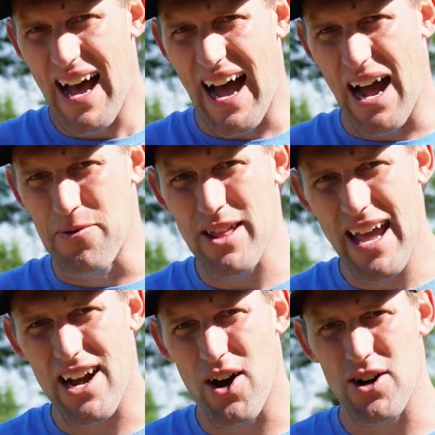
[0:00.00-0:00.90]
I really
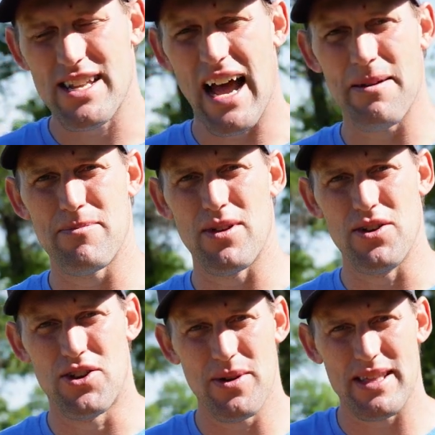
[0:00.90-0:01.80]
had a hard time
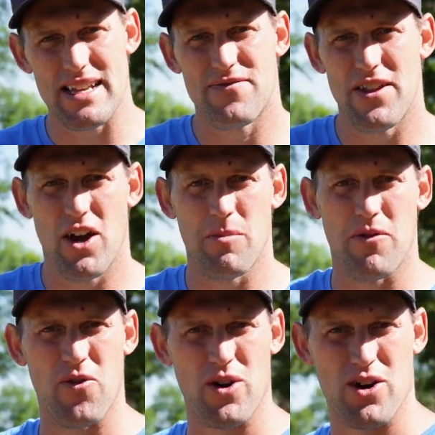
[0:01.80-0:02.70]
doing this video
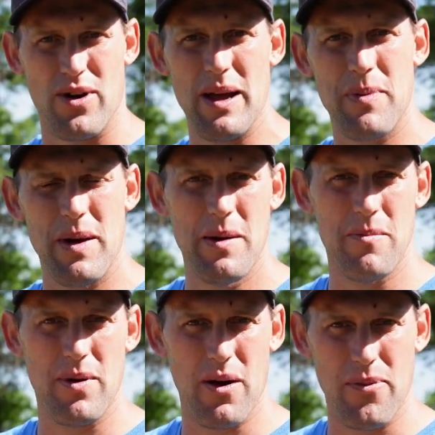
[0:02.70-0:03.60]
before grip,
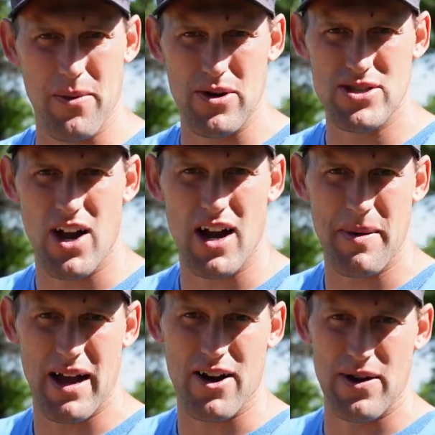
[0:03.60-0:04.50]
but we will talk
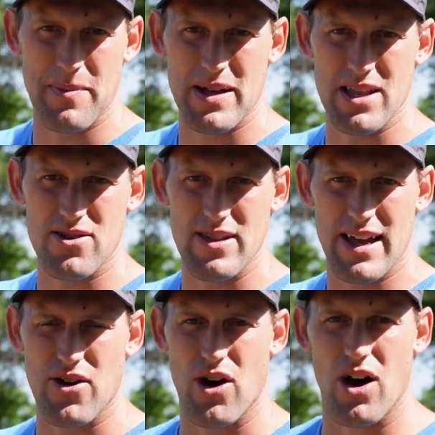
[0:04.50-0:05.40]
about grip a little
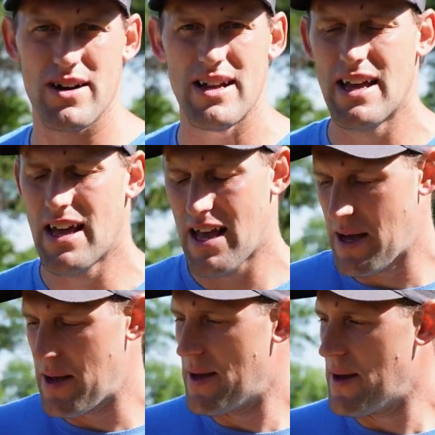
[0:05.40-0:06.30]
later on.
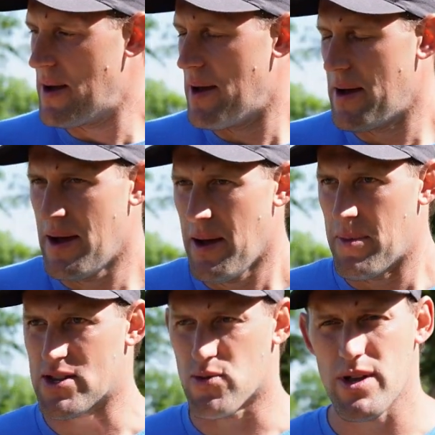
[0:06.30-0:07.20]

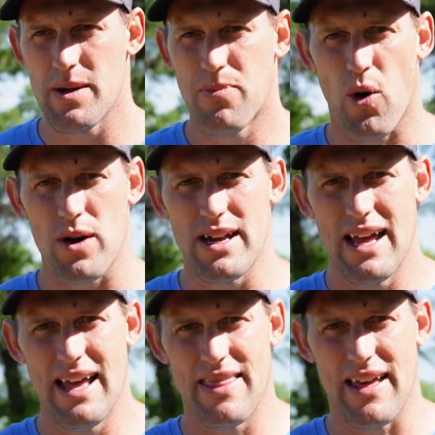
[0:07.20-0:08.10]
But it's really important
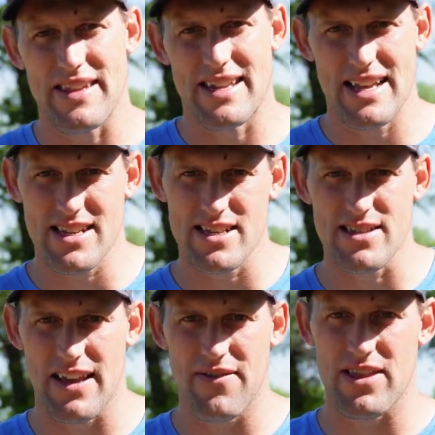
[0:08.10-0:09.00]
that the disc is
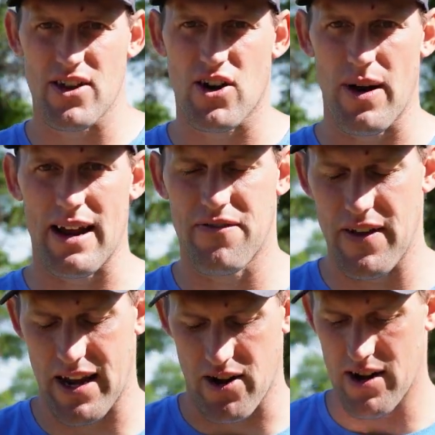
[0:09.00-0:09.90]
leaving the correct
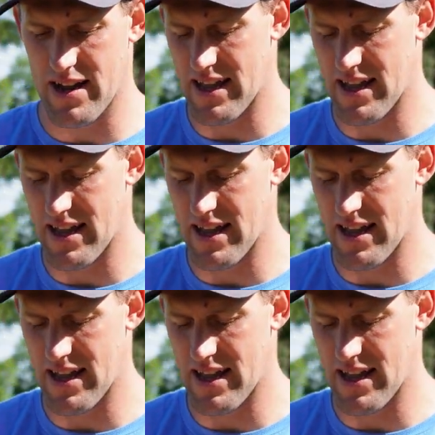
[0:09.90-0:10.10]
finger.